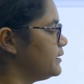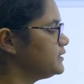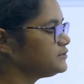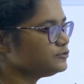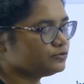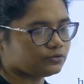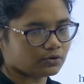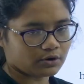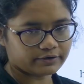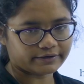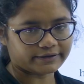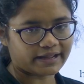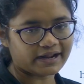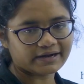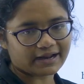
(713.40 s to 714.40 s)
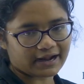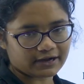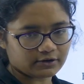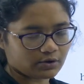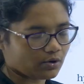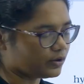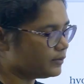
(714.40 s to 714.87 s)
amines do not react
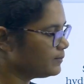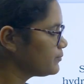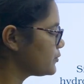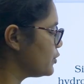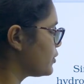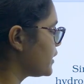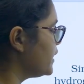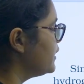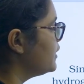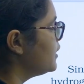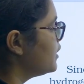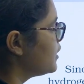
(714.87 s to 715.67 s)
at all okay